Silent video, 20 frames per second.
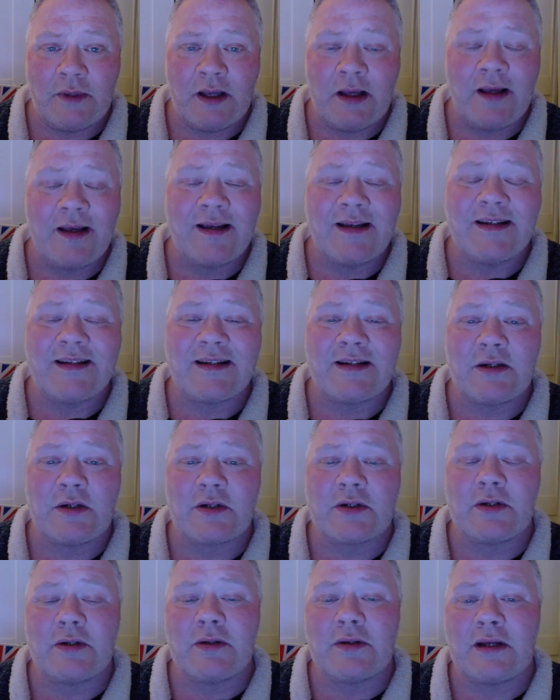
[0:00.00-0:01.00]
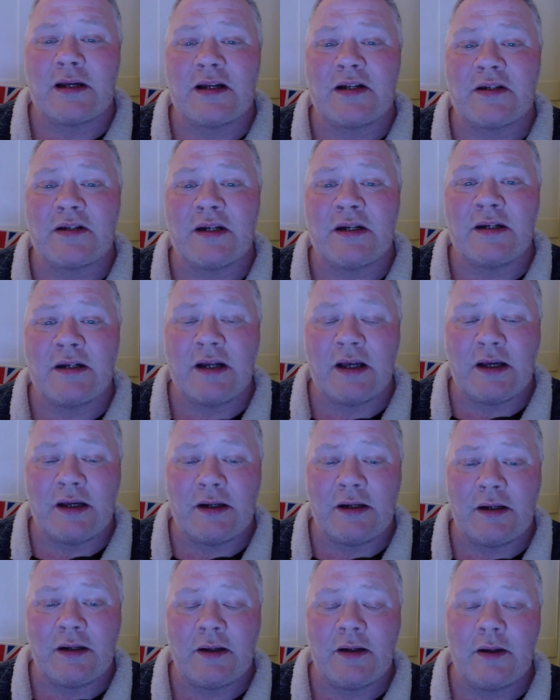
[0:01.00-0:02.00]
Until
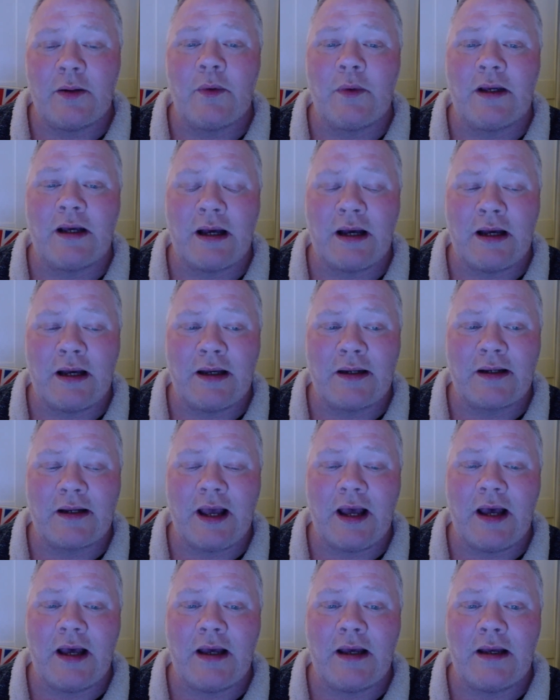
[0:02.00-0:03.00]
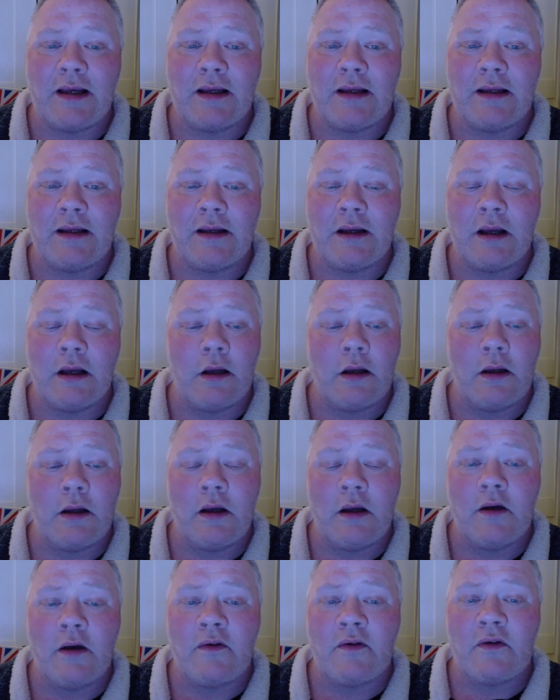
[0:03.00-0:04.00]
2009, we had a
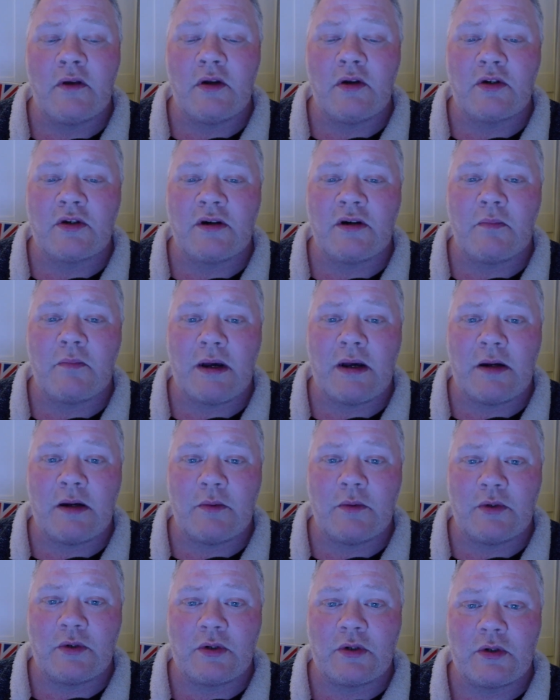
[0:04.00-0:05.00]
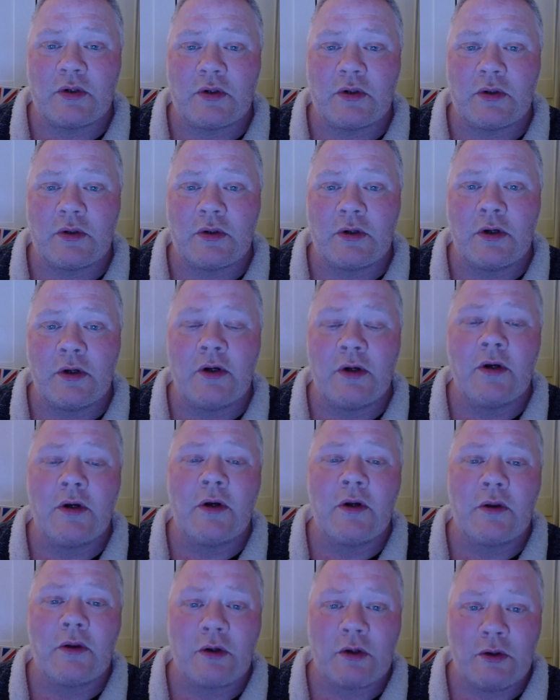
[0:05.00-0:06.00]
fusion of powers.
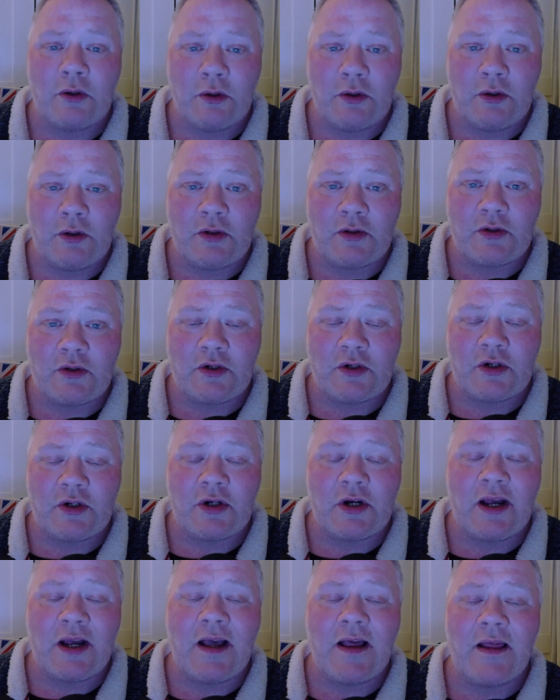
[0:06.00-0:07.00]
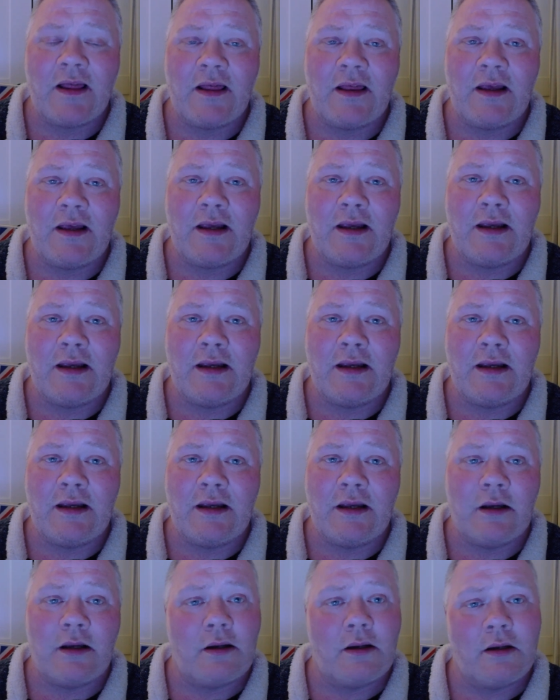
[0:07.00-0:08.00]
The courts, the
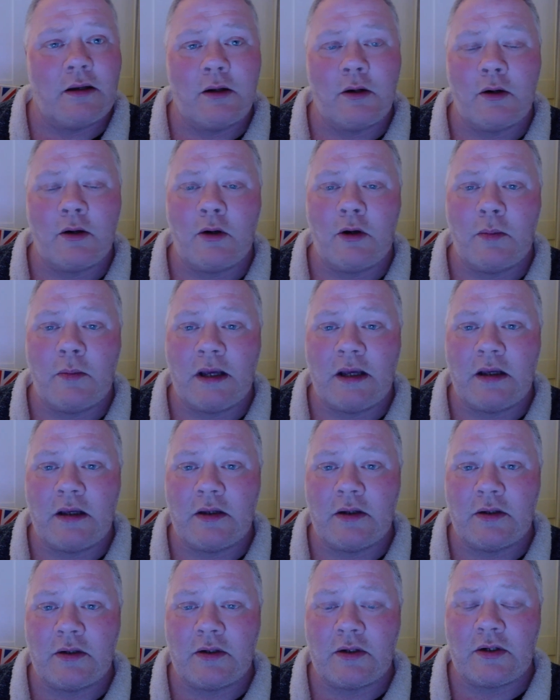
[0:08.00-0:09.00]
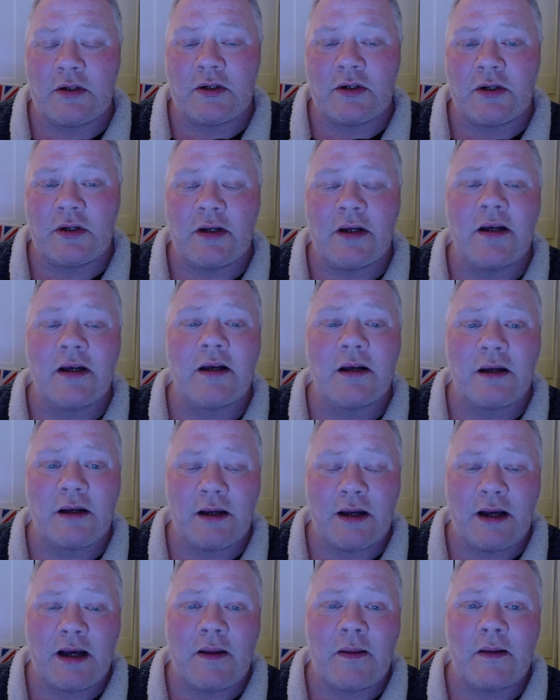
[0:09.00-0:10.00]
lawmakers,
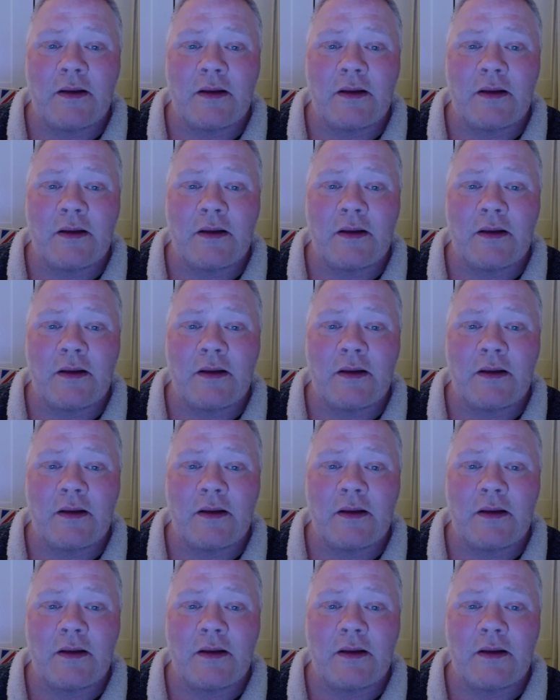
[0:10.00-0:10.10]
and